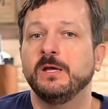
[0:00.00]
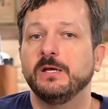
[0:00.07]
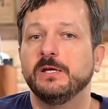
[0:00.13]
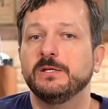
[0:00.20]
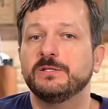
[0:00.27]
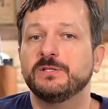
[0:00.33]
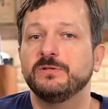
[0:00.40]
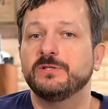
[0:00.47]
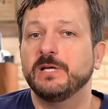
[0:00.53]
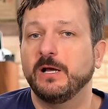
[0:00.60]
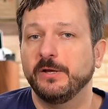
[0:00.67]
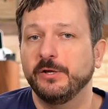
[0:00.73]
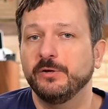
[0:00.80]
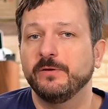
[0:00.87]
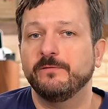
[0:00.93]
is to
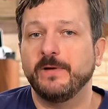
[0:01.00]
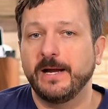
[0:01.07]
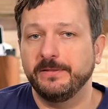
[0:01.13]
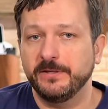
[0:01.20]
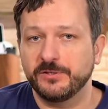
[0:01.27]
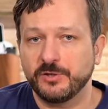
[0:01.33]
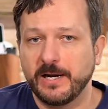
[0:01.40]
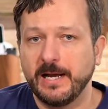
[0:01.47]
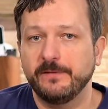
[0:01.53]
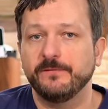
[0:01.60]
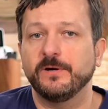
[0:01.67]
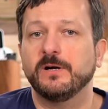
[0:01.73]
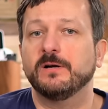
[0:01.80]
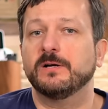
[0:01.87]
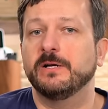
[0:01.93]
tell you to find the
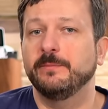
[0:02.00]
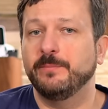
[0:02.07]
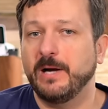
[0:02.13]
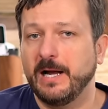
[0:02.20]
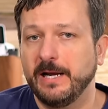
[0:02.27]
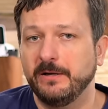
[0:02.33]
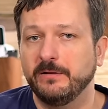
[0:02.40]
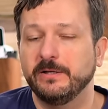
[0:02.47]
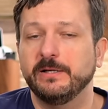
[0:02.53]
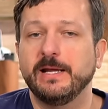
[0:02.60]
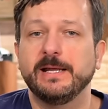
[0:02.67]
driver, compile it,